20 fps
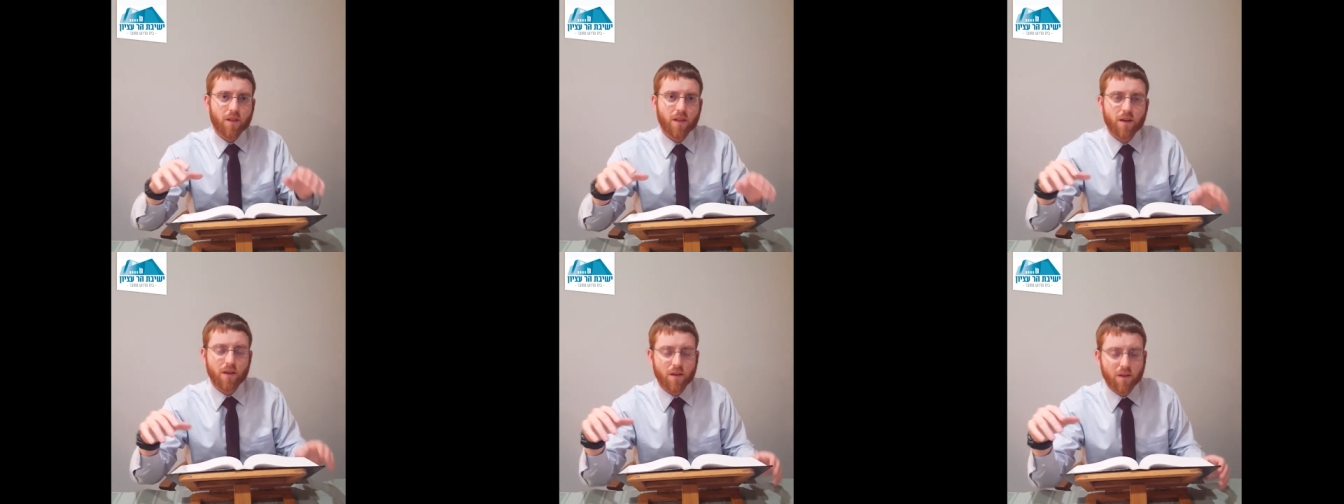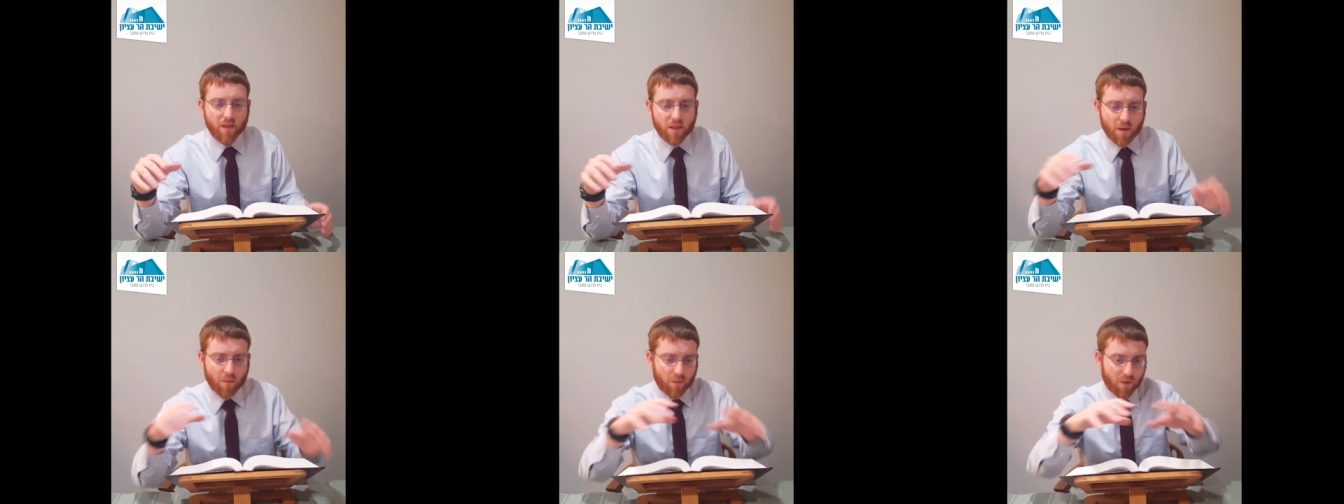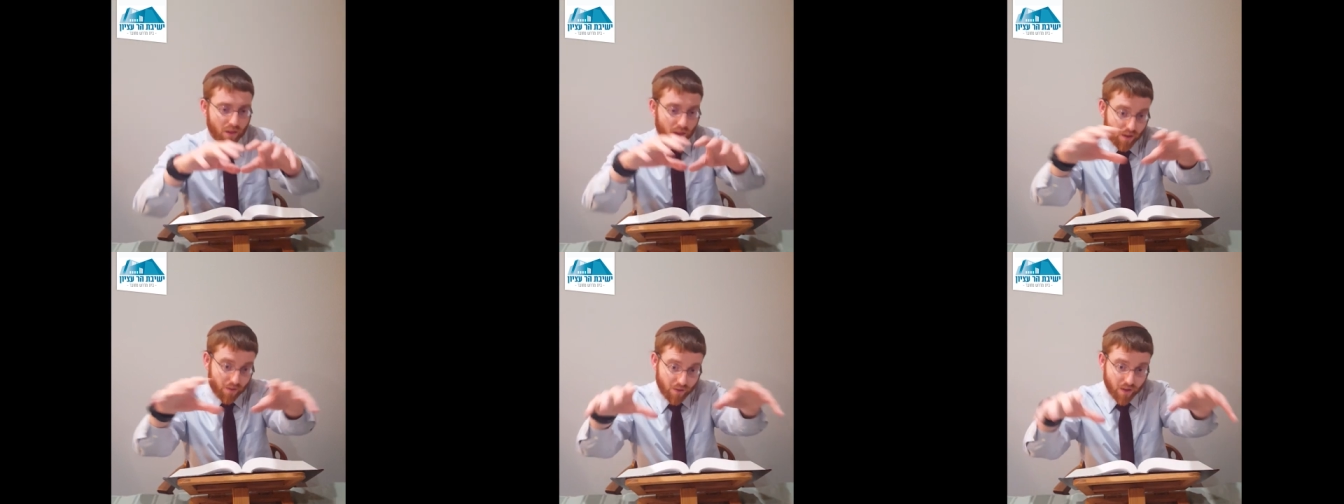that that were
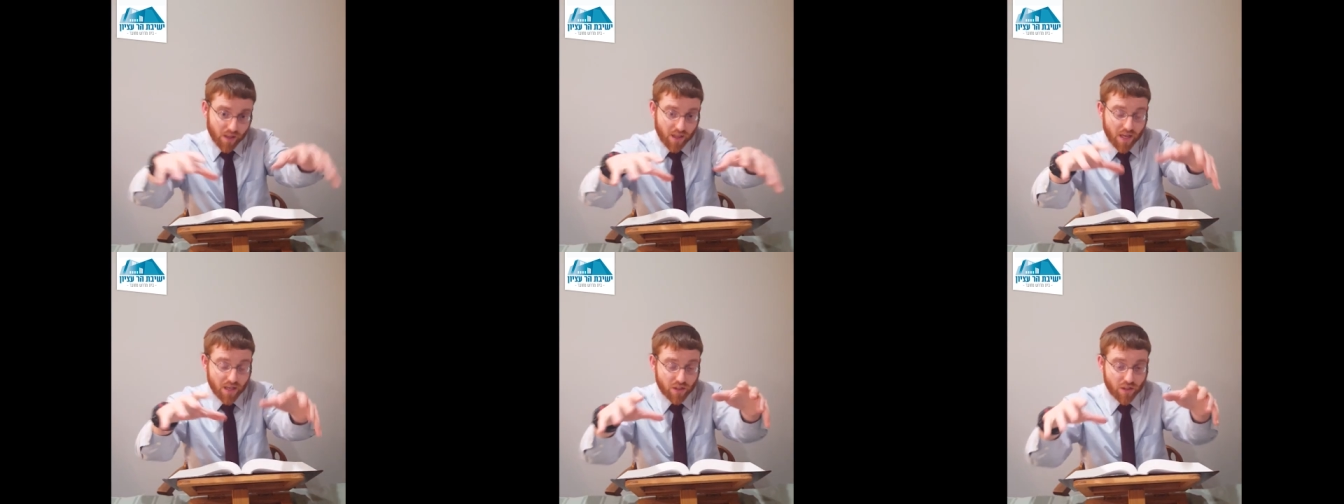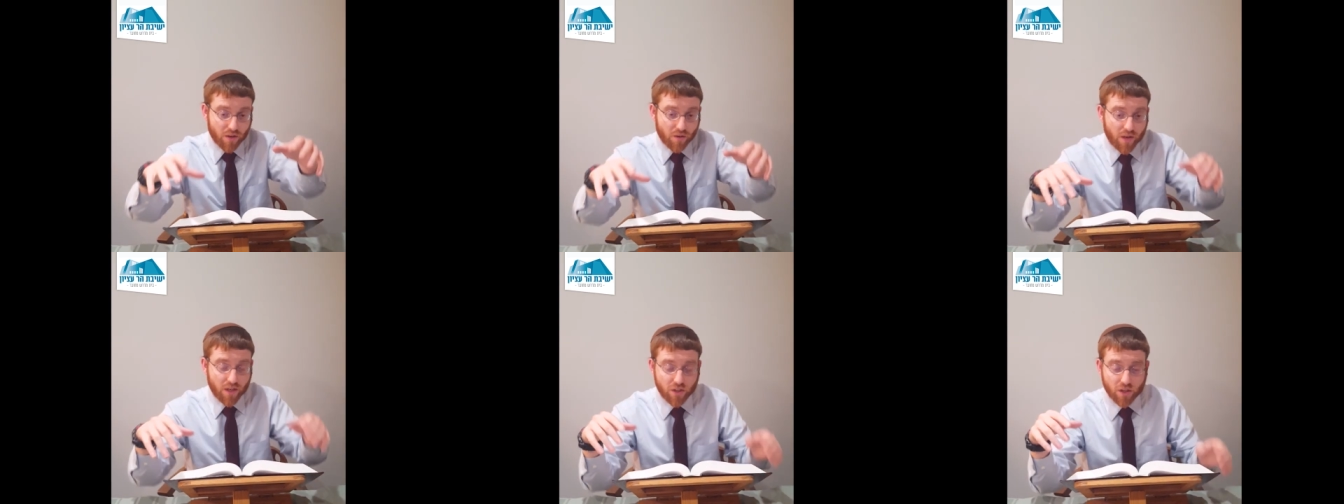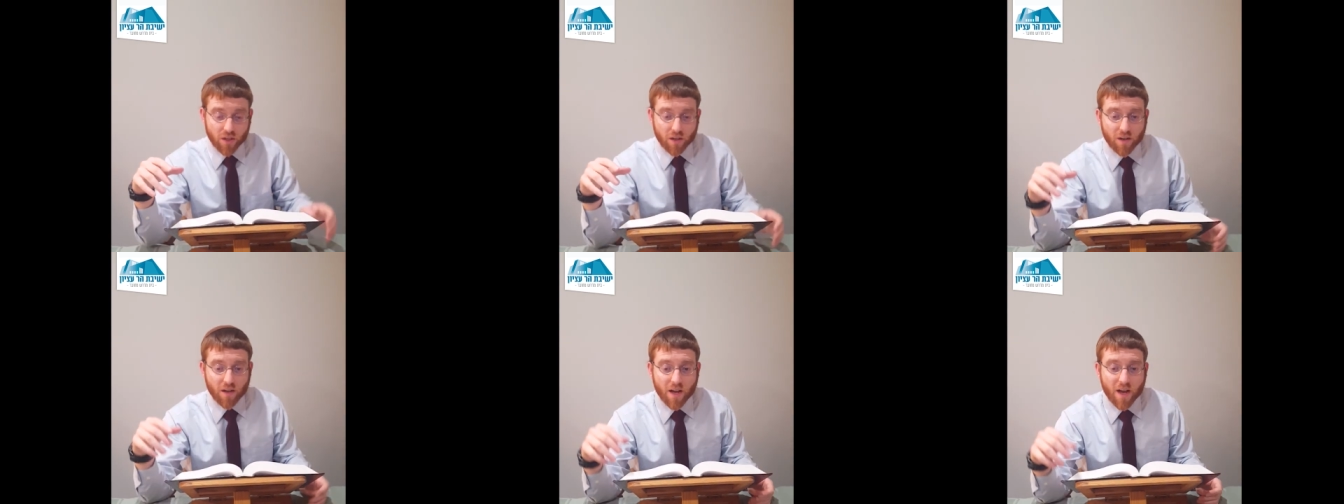living in that
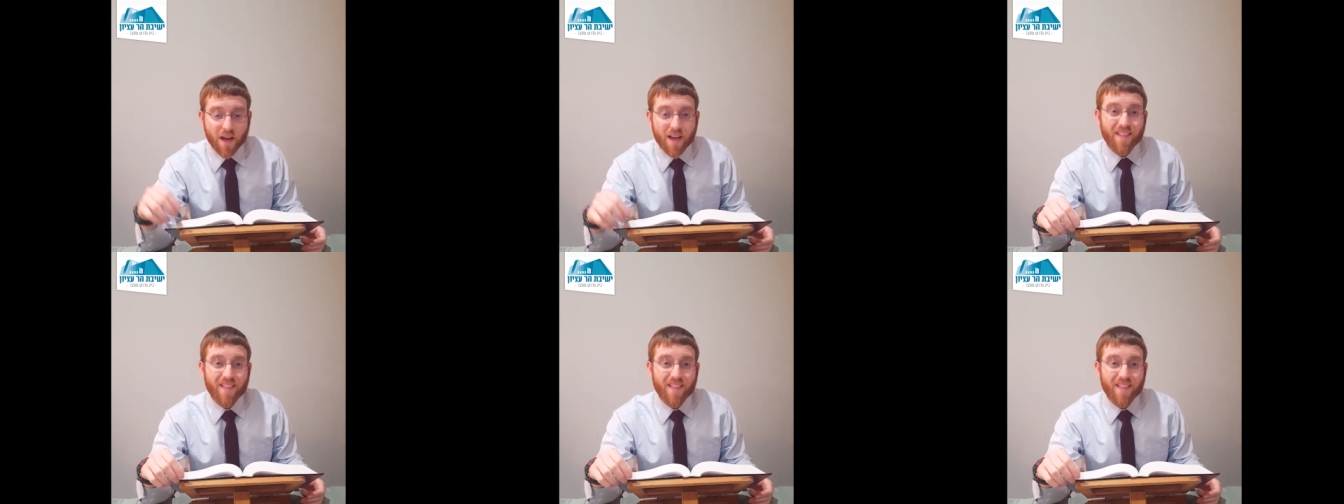generation,